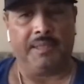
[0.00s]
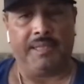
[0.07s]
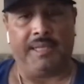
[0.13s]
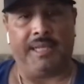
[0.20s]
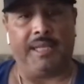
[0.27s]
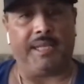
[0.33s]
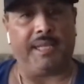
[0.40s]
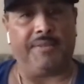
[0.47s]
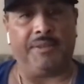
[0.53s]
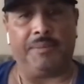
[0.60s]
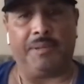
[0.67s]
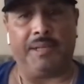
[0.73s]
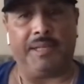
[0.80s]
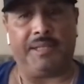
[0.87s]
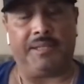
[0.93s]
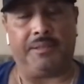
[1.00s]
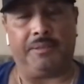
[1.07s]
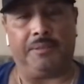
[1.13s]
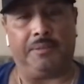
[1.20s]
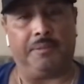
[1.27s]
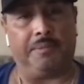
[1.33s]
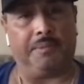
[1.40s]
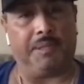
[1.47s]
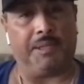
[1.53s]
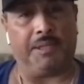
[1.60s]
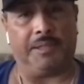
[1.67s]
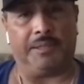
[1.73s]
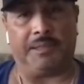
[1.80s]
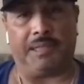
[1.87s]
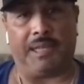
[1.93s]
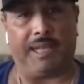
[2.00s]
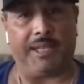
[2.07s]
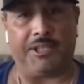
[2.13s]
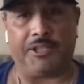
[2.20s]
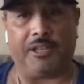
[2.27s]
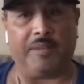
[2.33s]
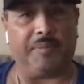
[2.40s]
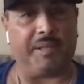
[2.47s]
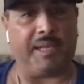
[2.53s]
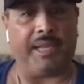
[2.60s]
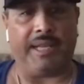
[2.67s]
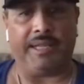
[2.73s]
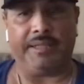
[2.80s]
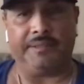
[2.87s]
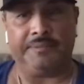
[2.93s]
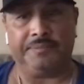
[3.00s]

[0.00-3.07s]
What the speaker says: he had given money to the late John McCain,